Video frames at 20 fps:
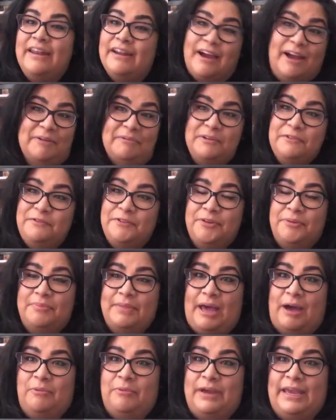and I would film
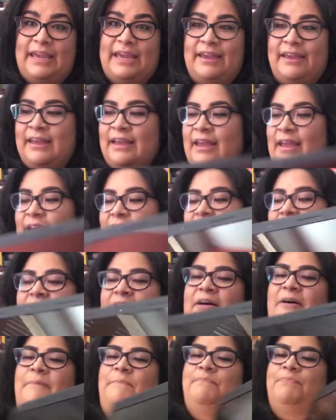that way.
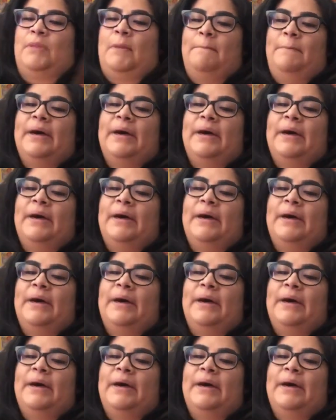Um,